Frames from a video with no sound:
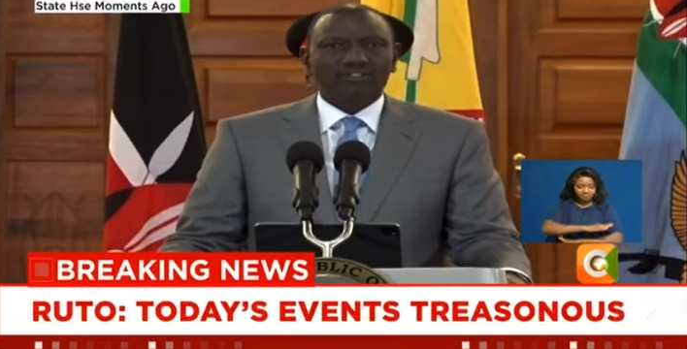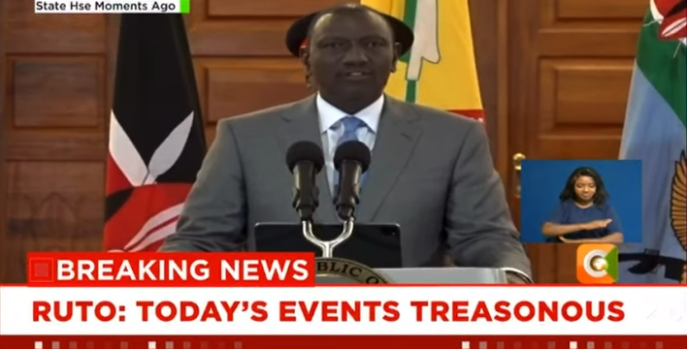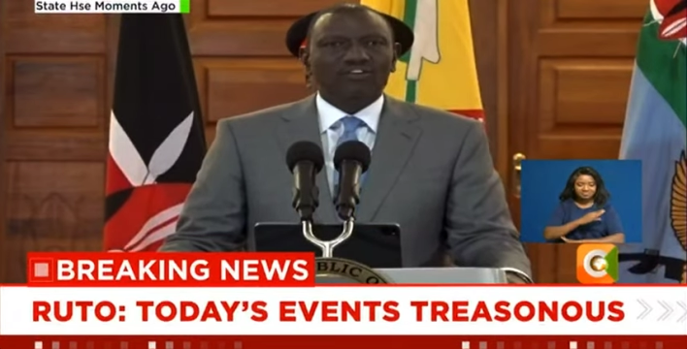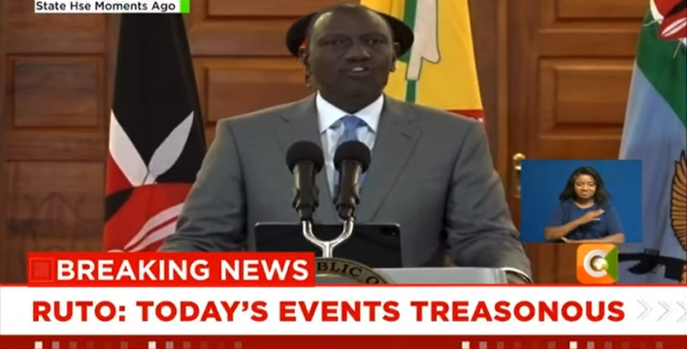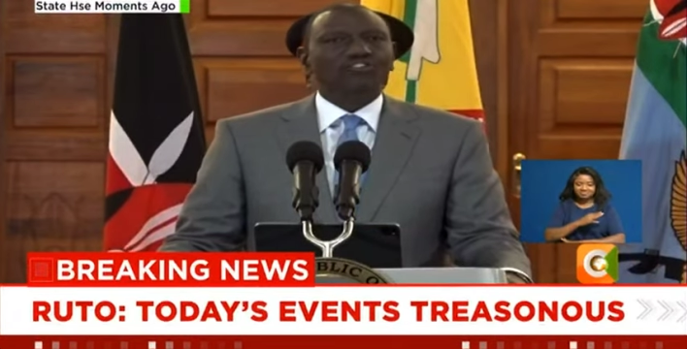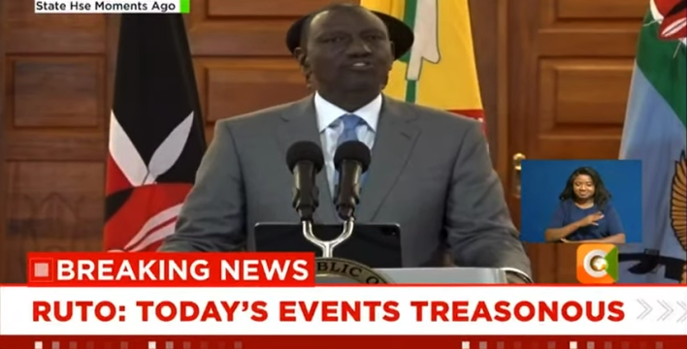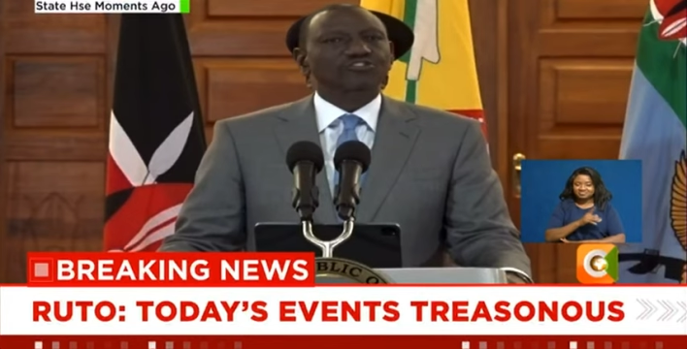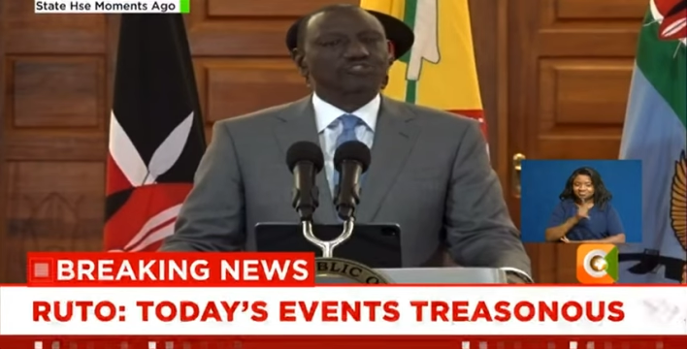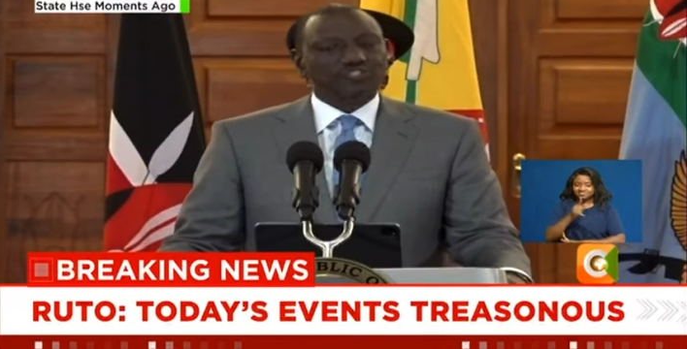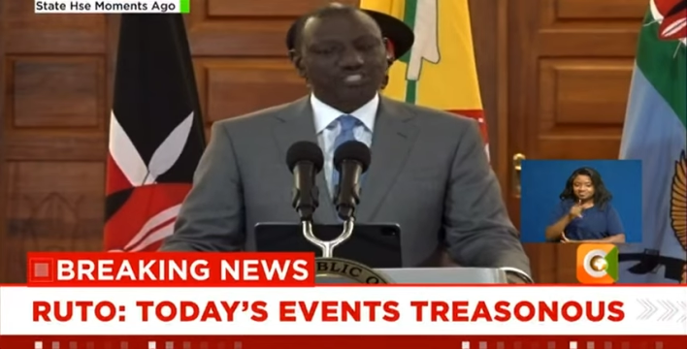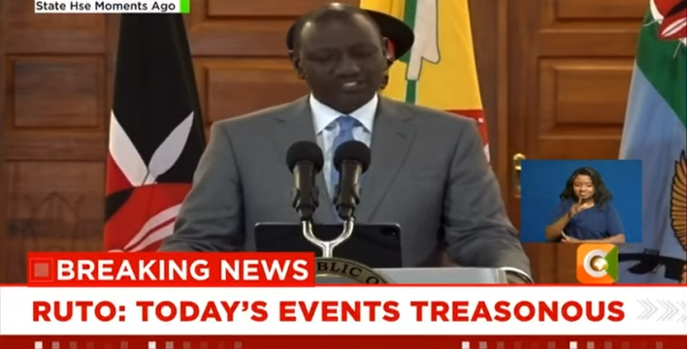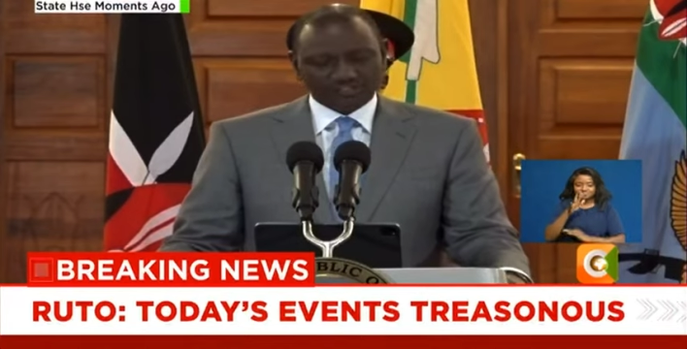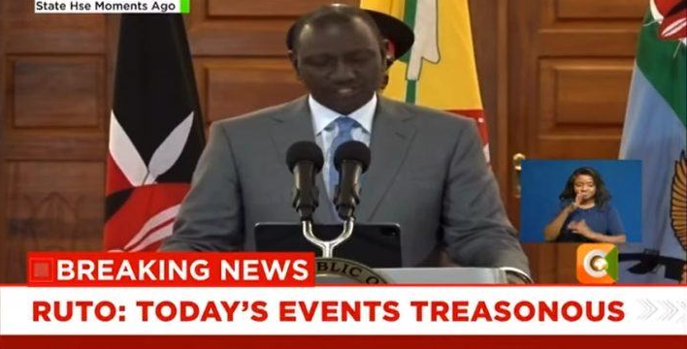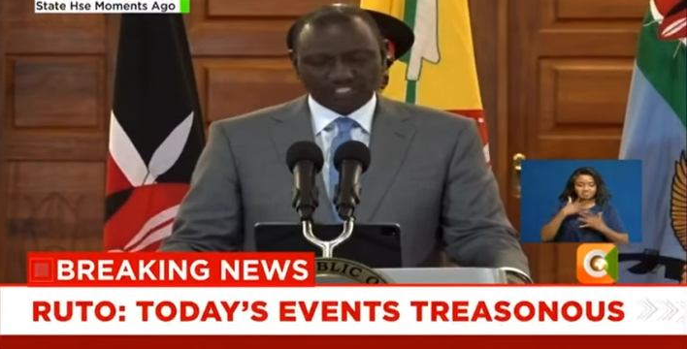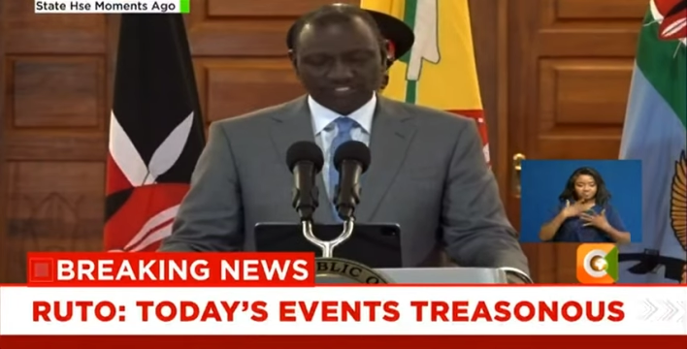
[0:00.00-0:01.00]
also
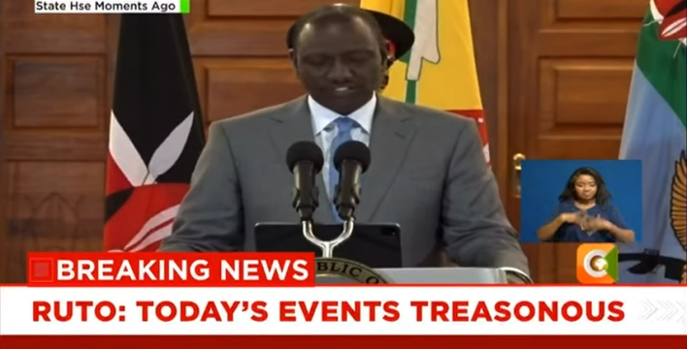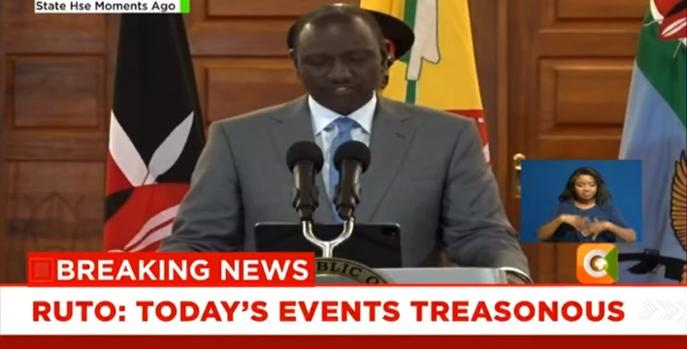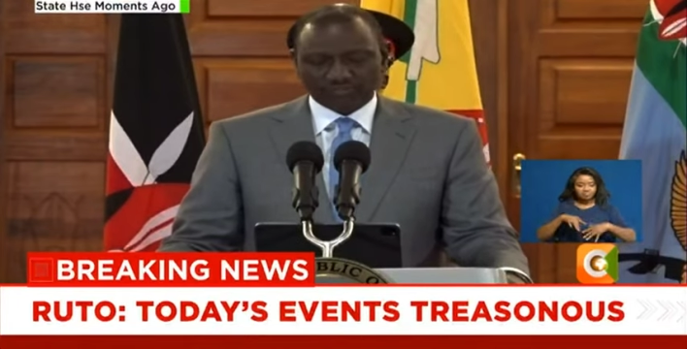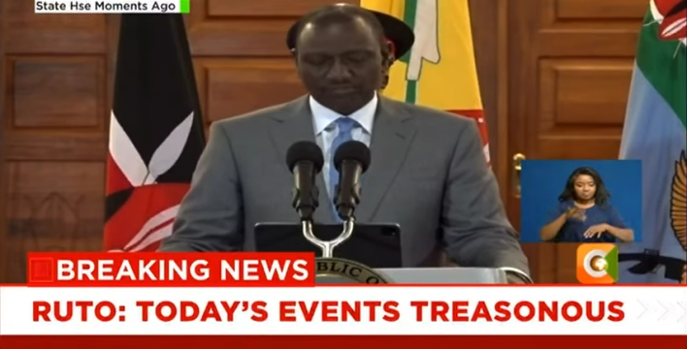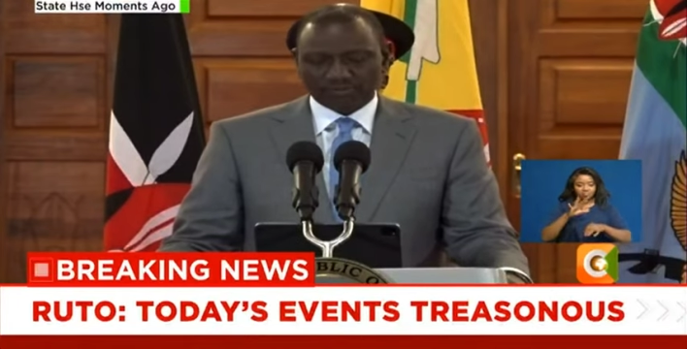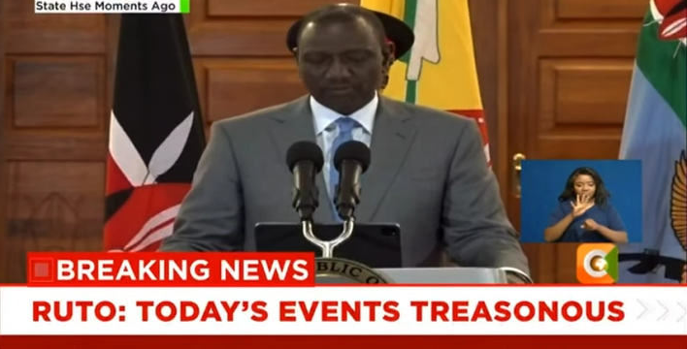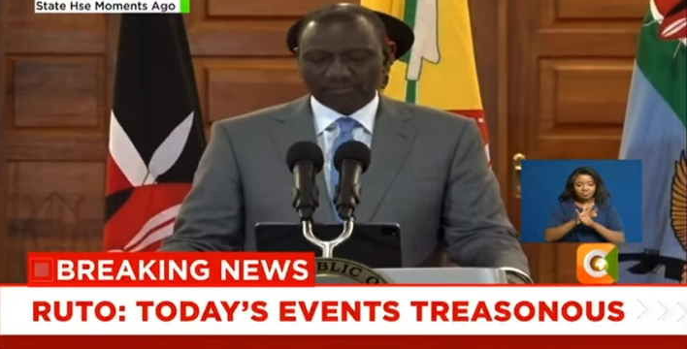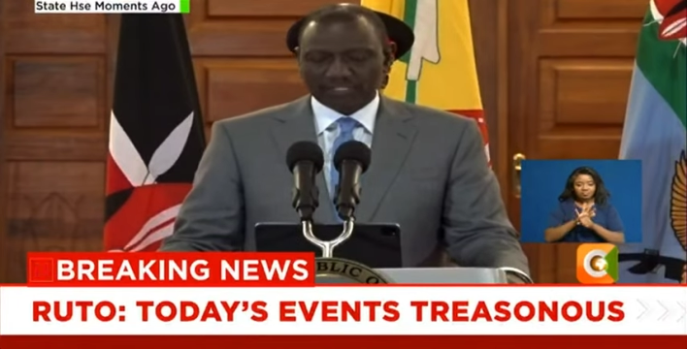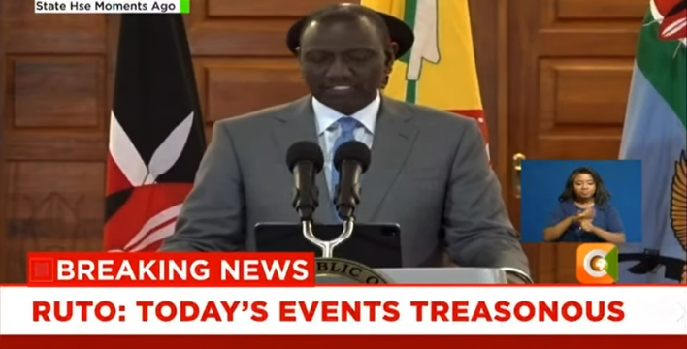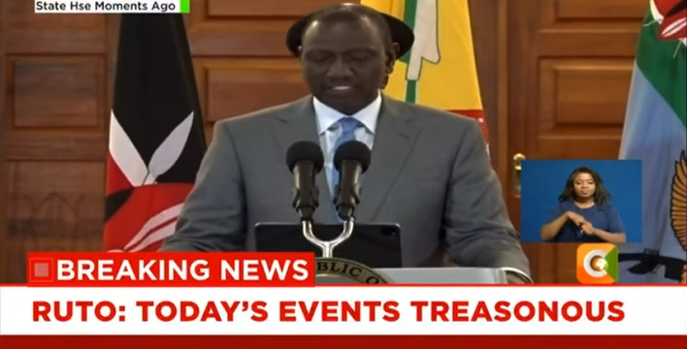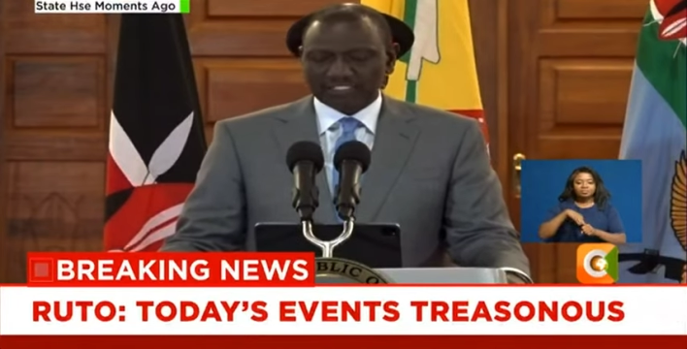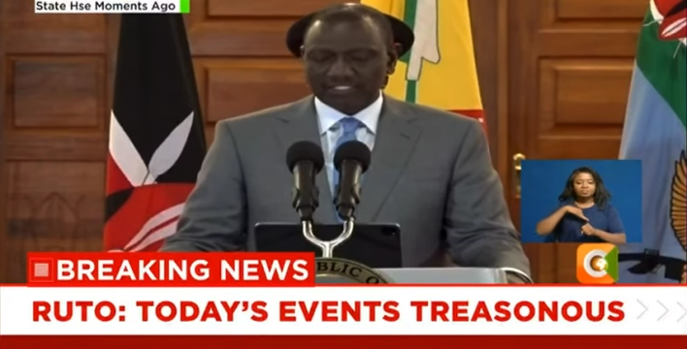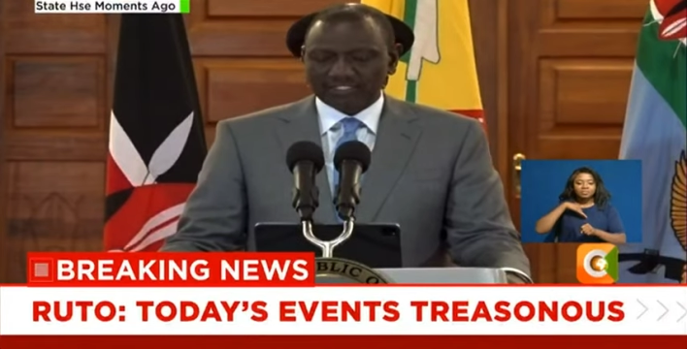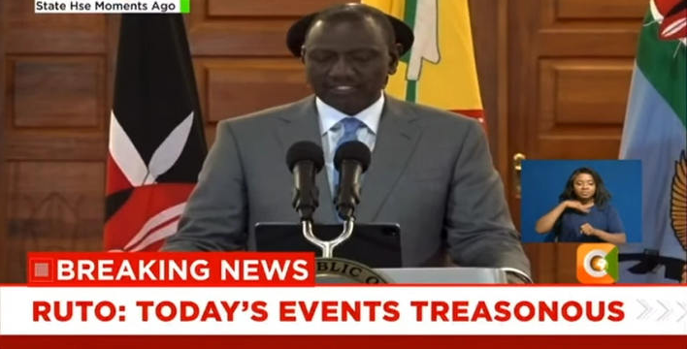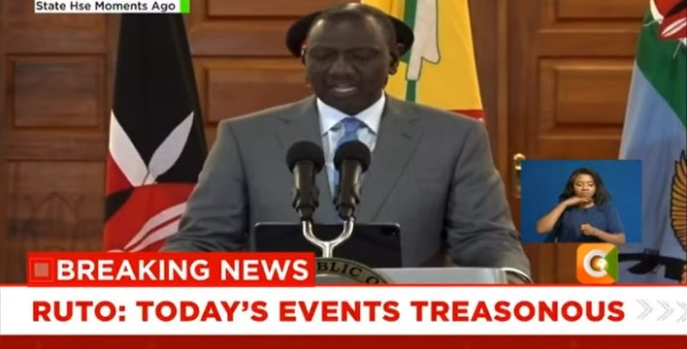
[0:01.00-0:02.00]
destruction of property